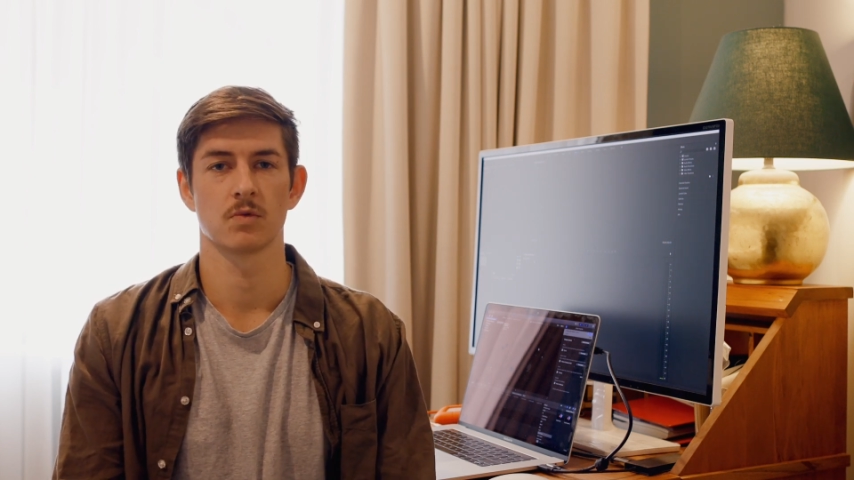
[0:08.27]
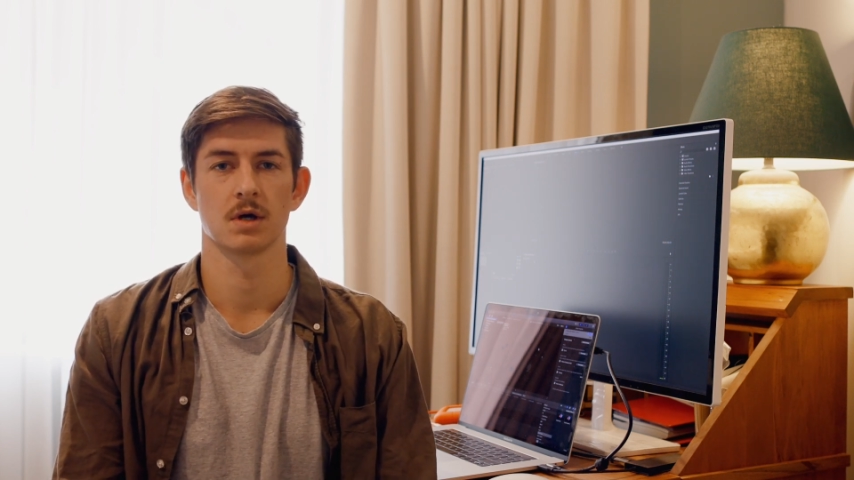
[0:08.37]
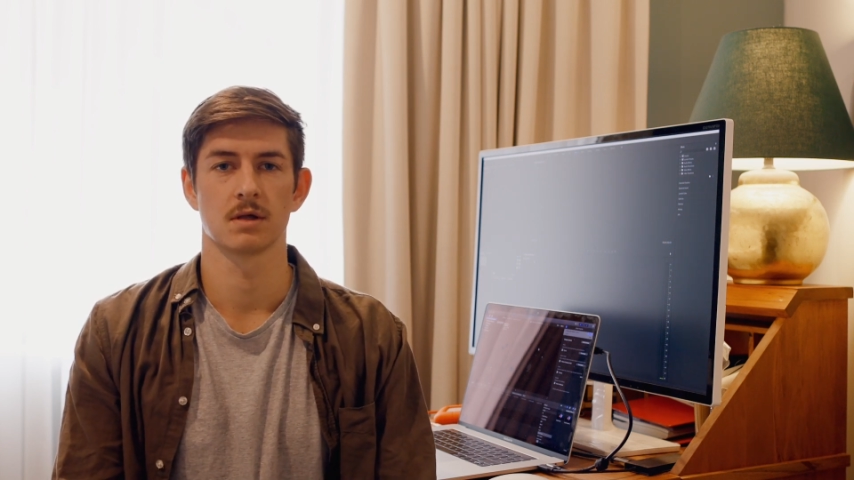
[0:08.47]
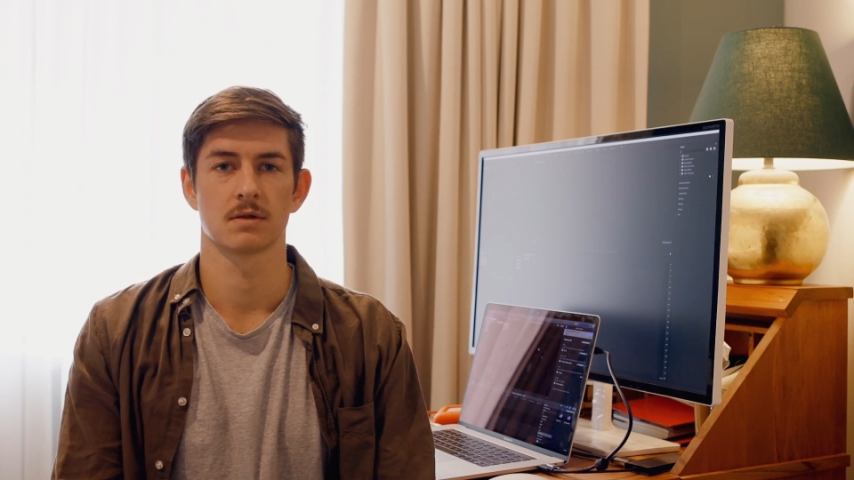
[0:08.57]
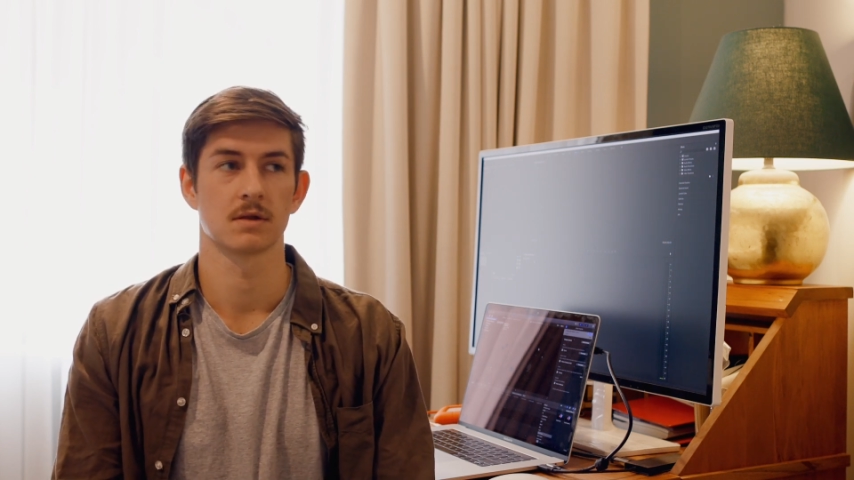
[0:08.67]

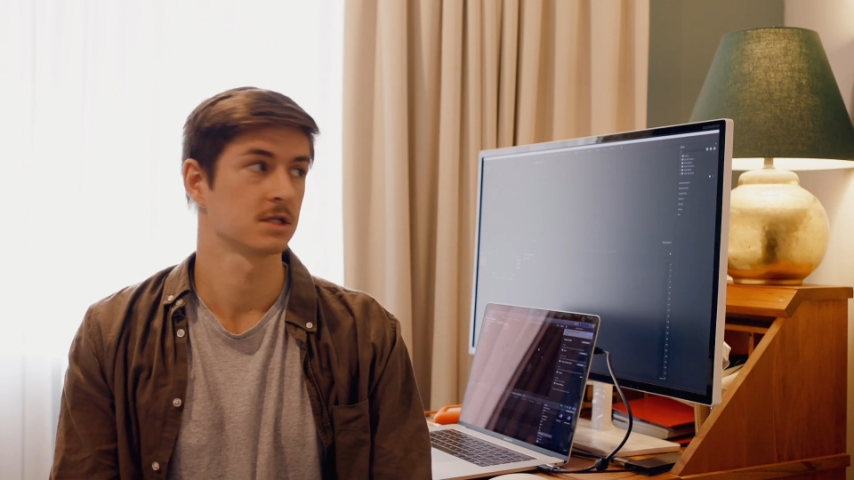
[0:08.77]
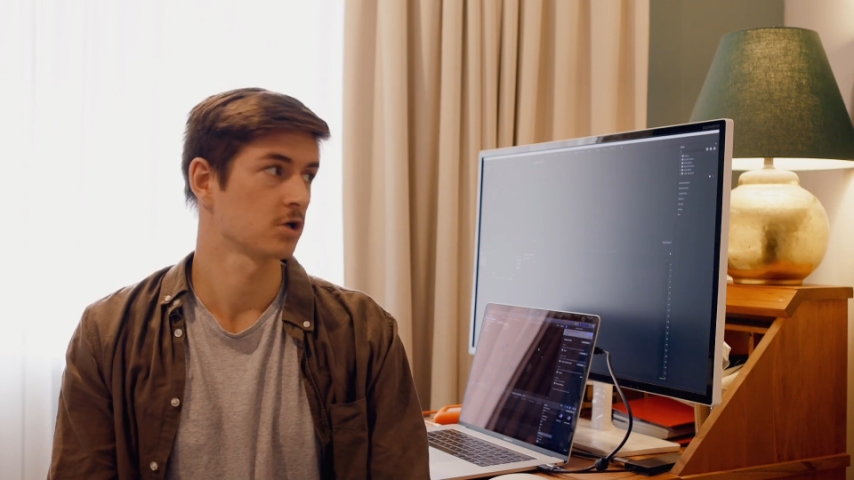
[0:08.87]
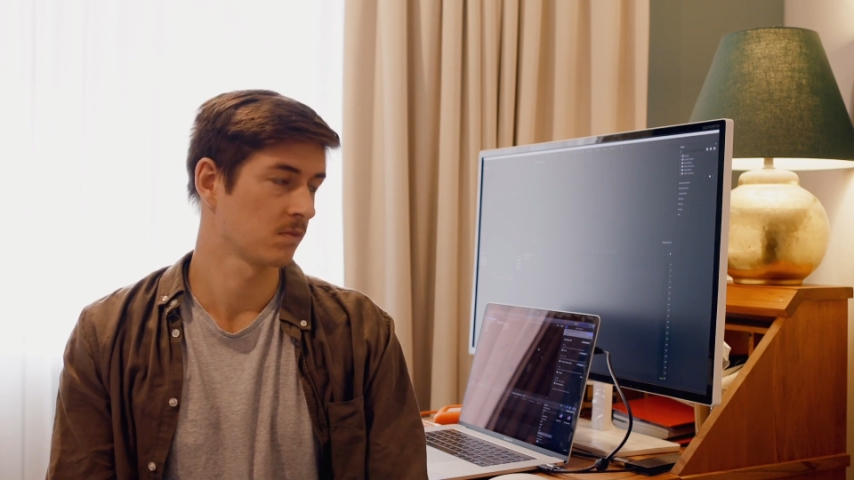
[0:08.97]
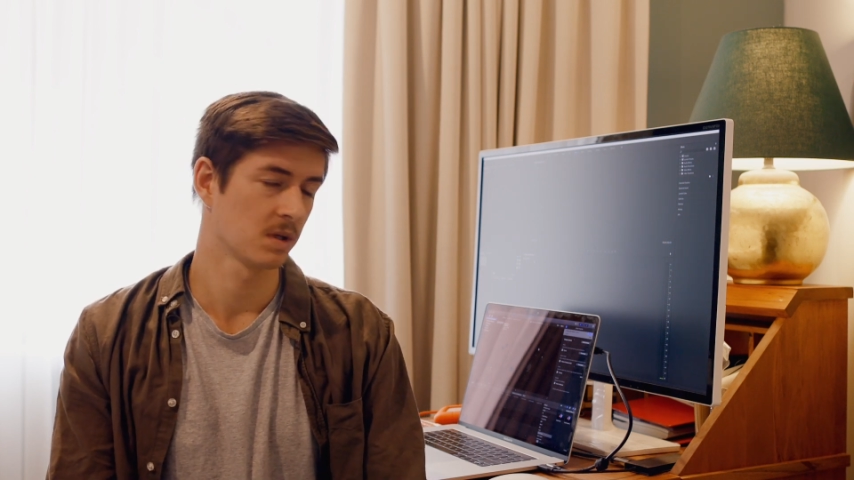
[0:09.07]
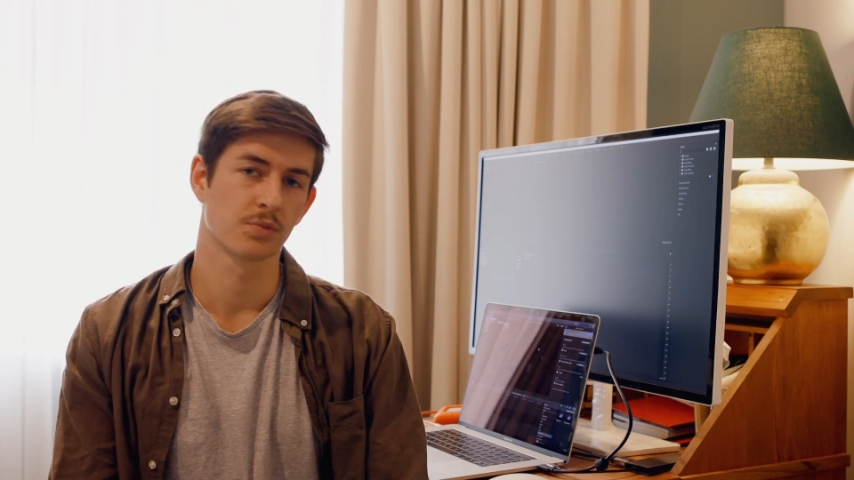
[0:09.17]
with
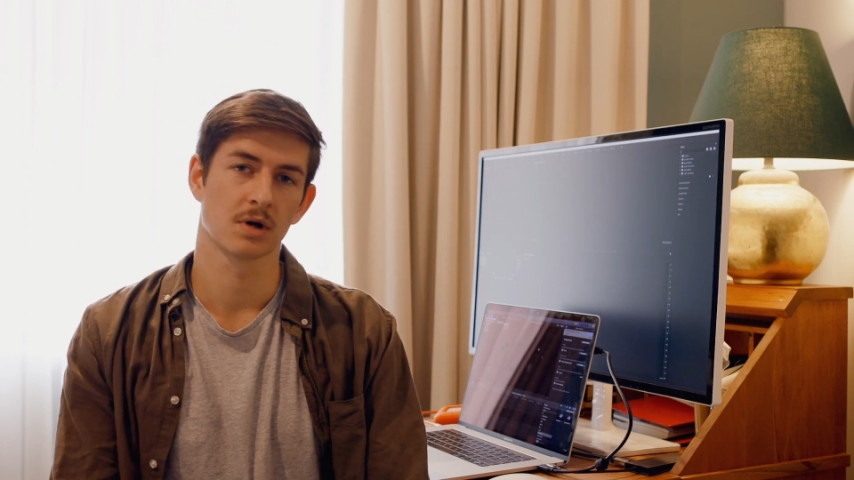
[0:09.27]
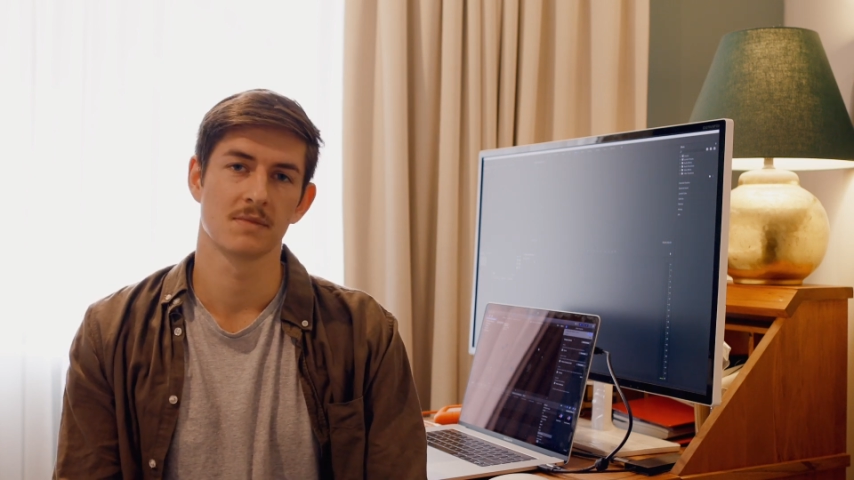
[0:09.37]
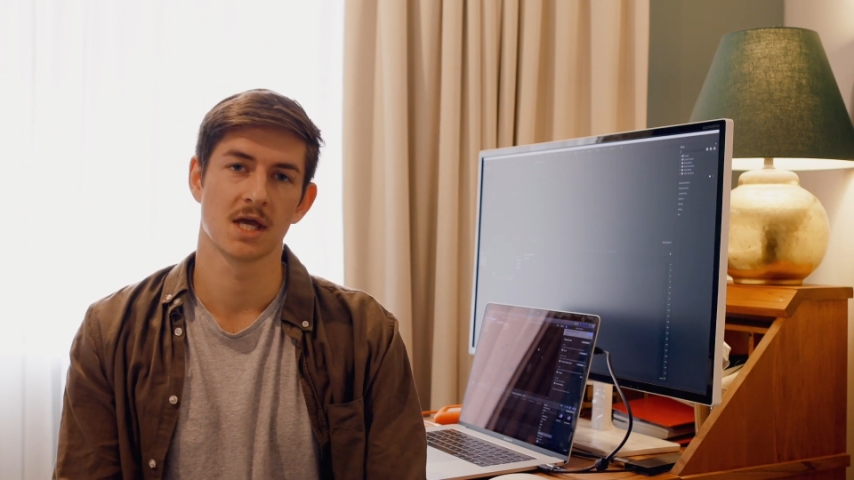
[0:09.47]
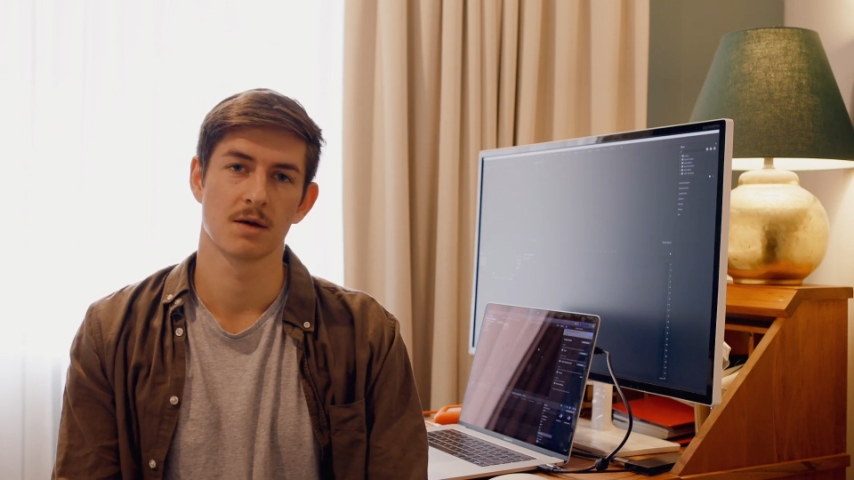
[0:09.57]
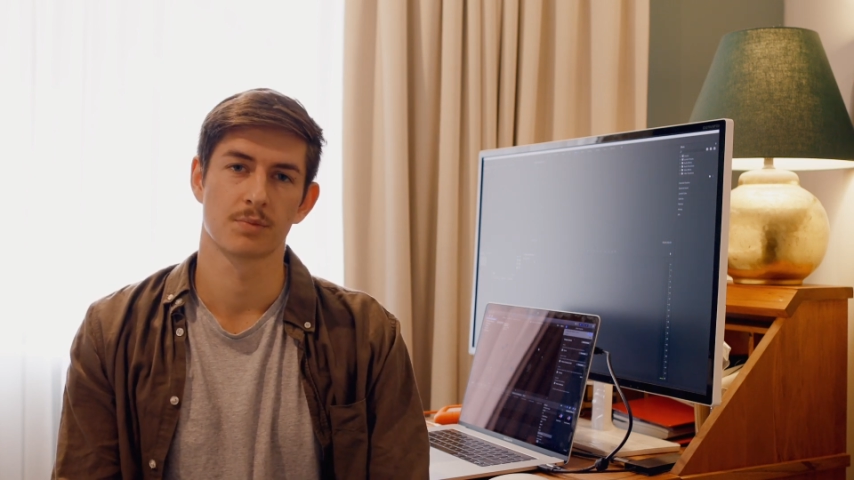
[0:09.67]
Adobe
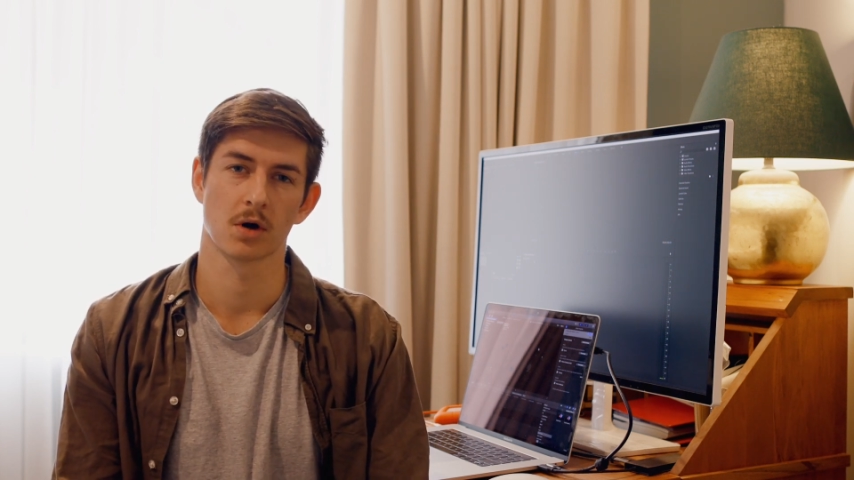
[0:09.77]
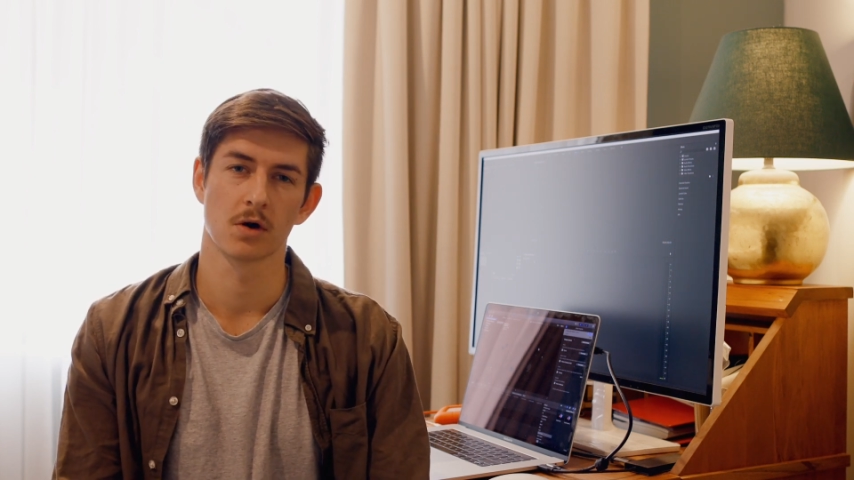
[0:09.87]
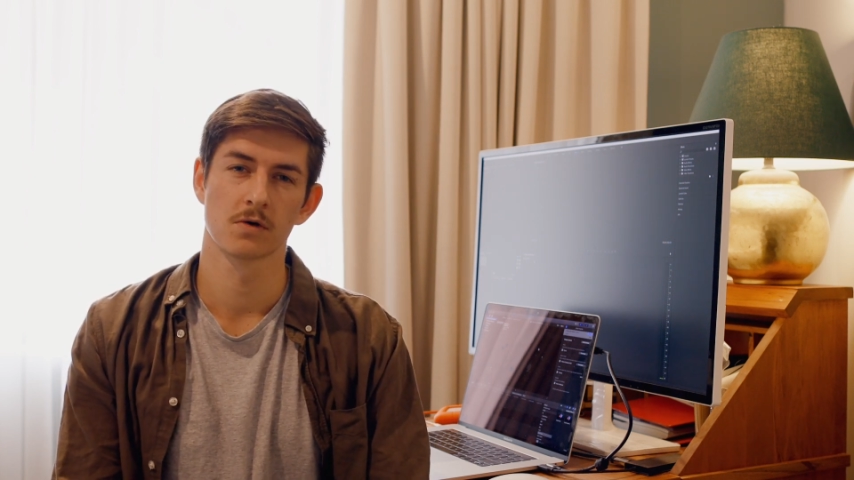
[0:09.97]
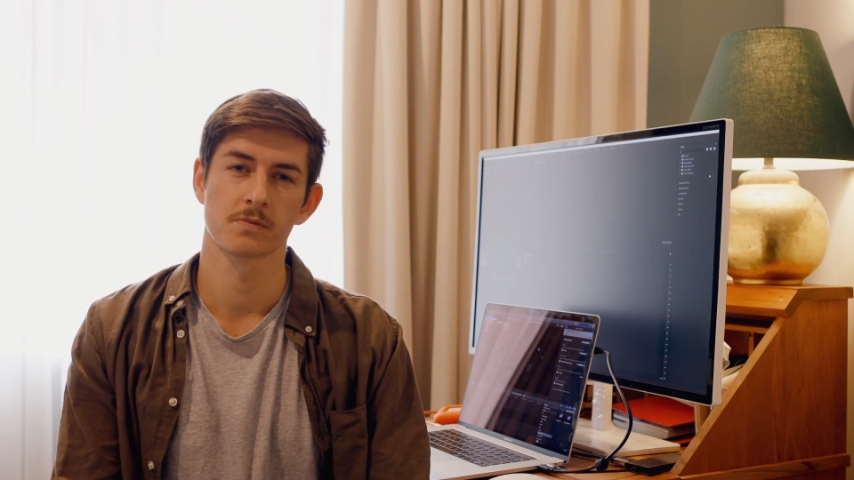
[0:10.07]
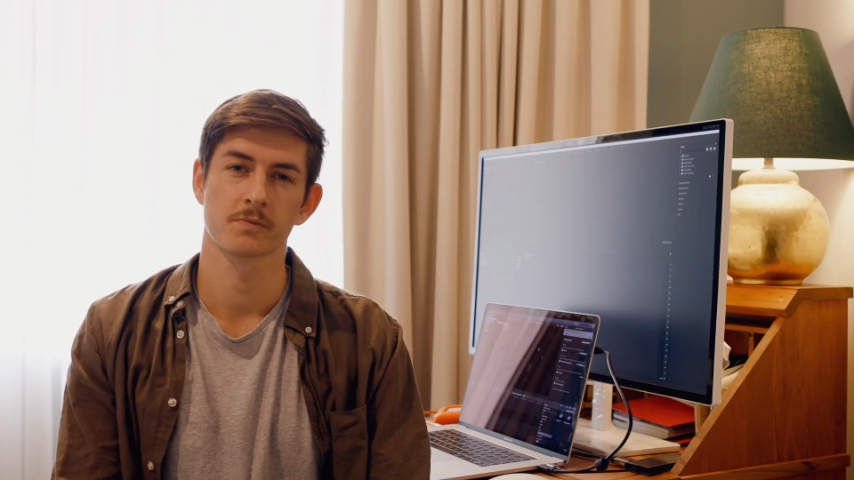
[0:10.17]
Premiere Pro,